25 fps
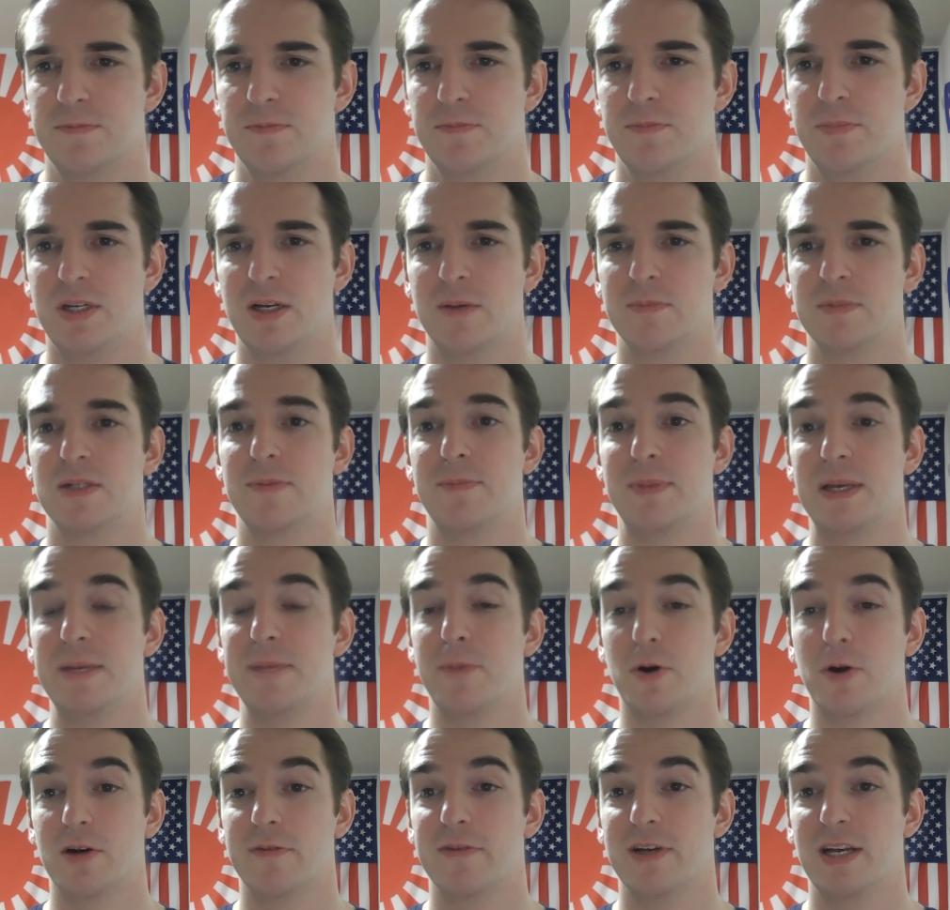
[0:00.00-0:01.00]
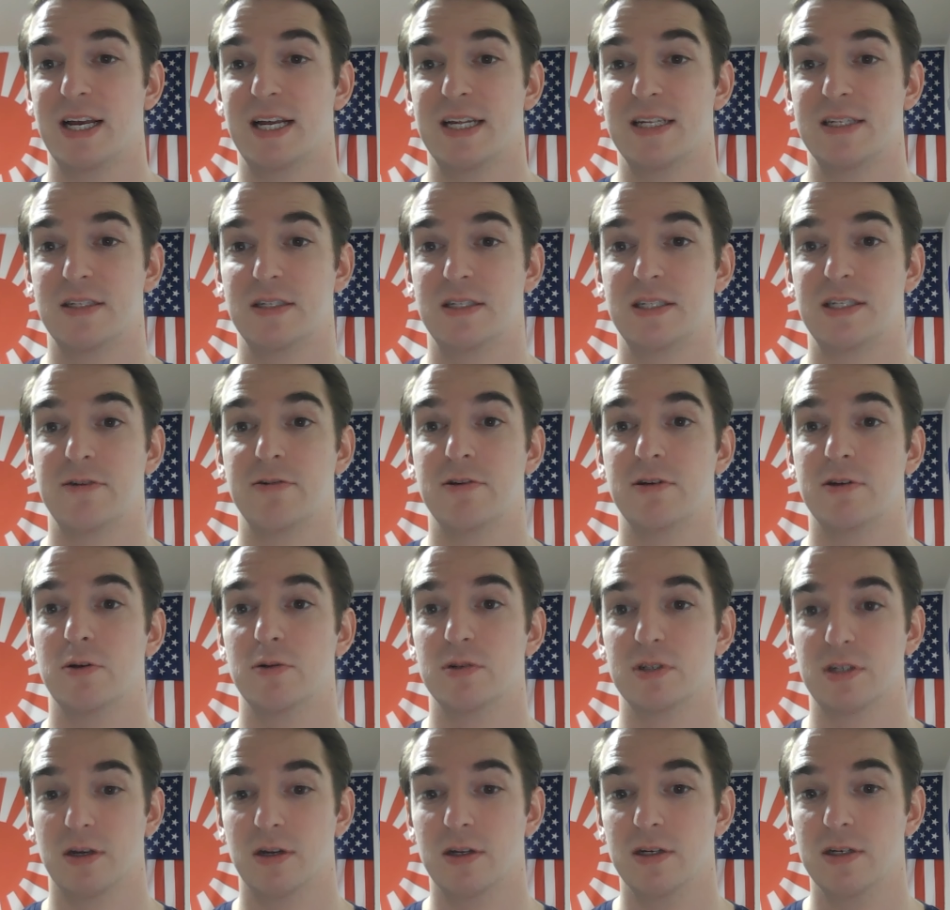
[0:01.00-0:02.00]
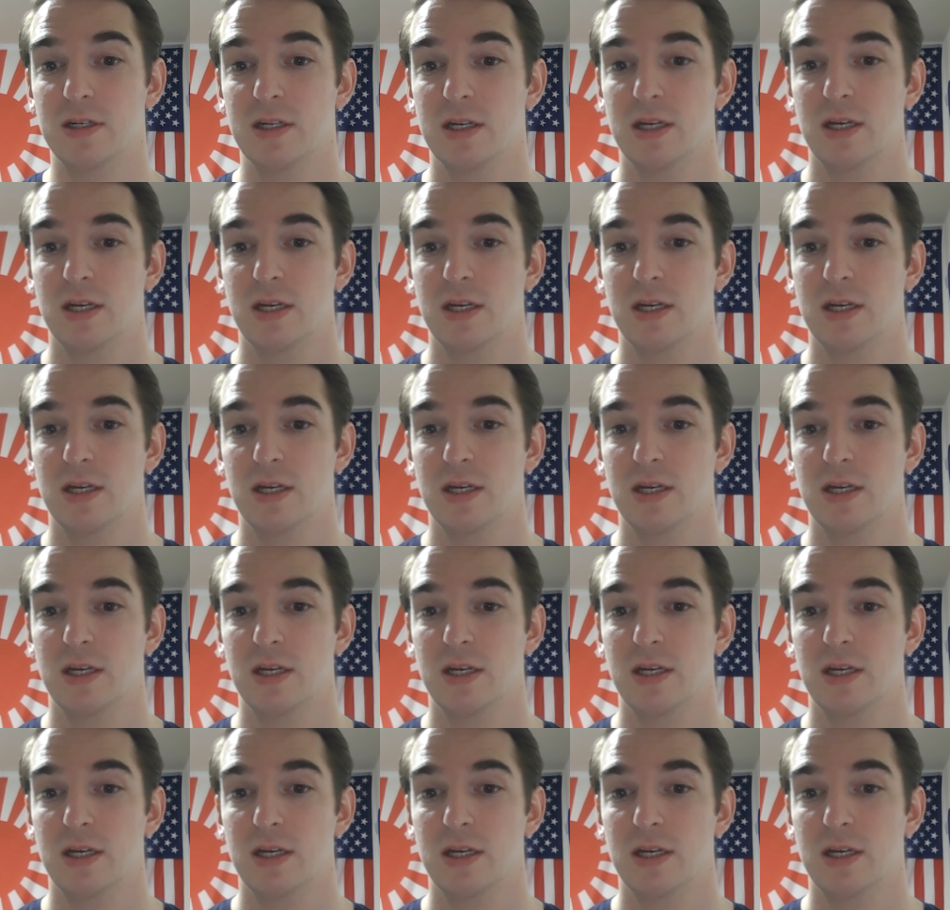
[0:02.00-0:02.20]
becomes the main part of it as the series goes on.